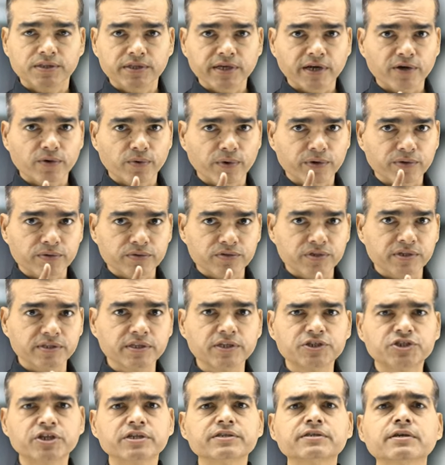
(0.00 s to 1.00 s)
They are going to see
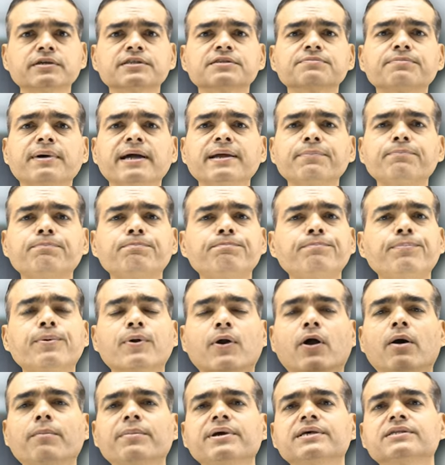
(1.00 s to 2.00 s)
the change. It's my
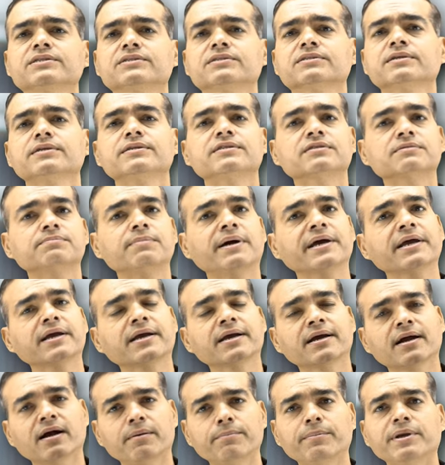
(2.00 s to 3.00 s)
promise. It's my
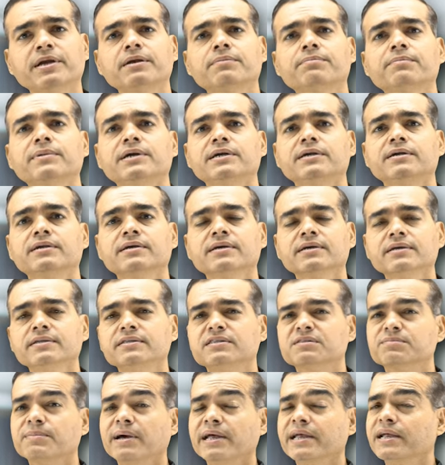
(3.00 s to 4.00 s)
commitment.
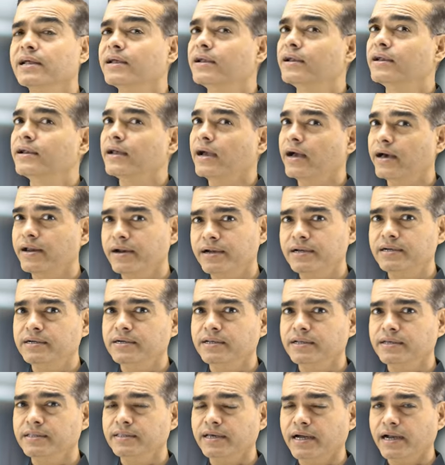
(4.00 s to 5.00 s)
It's my
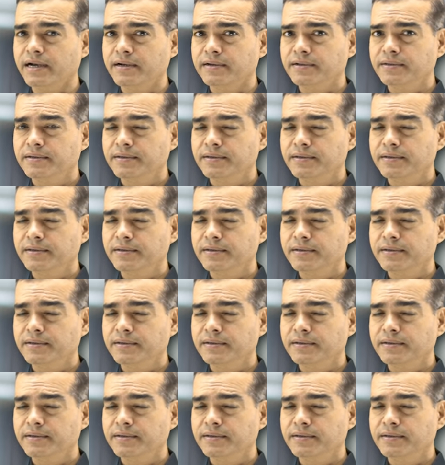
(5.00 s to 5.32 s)
guarantee that.